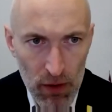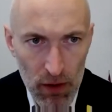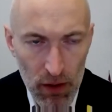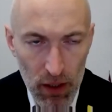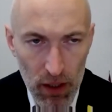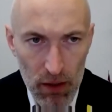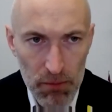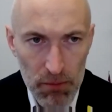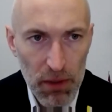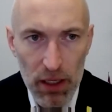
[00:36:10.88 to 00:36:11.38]

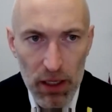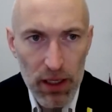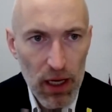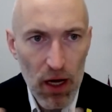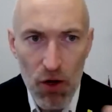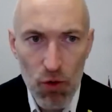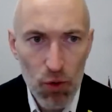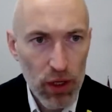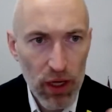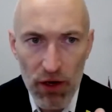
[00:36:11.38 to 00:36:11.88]
And by
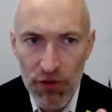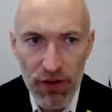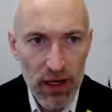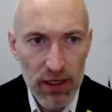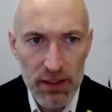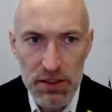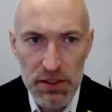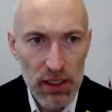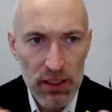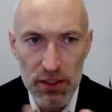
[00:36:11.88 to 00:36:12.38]
now we have
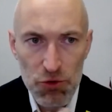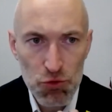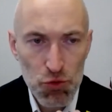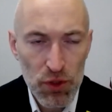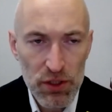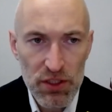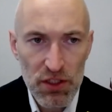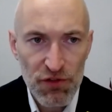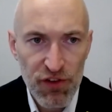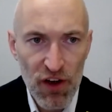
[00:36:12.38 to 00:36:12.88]
vaccinated
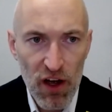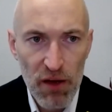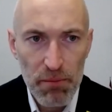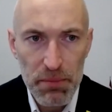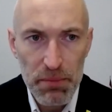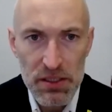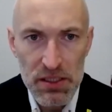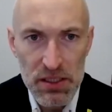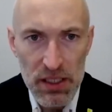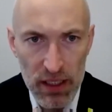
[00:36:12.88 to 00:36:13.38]

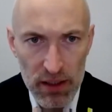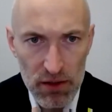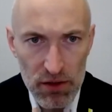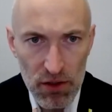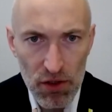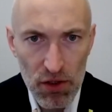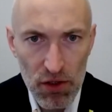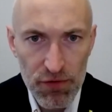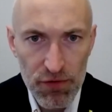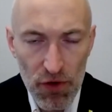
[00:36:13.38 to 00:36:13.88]
25%
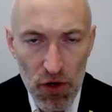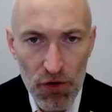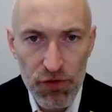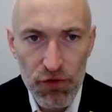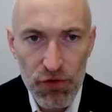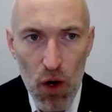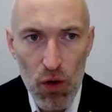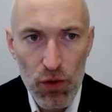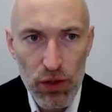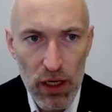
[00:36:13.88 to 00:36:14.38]
of
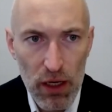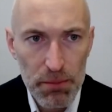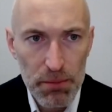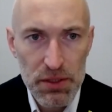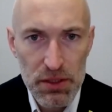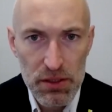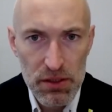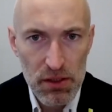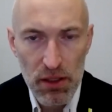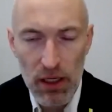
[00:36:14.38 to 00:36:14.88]

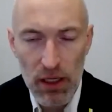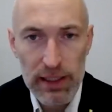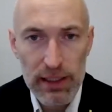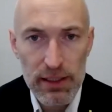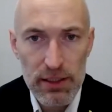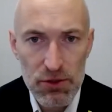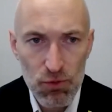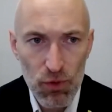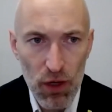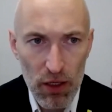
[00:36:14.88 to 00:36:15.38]
grown-ups at
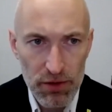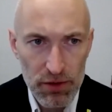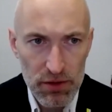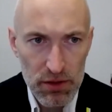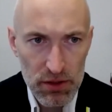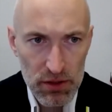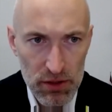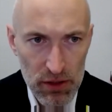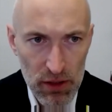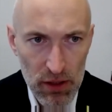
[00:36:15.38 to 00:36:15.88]
least
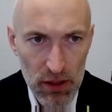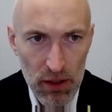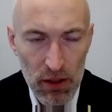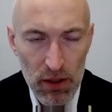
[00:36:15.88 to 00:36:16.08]
once,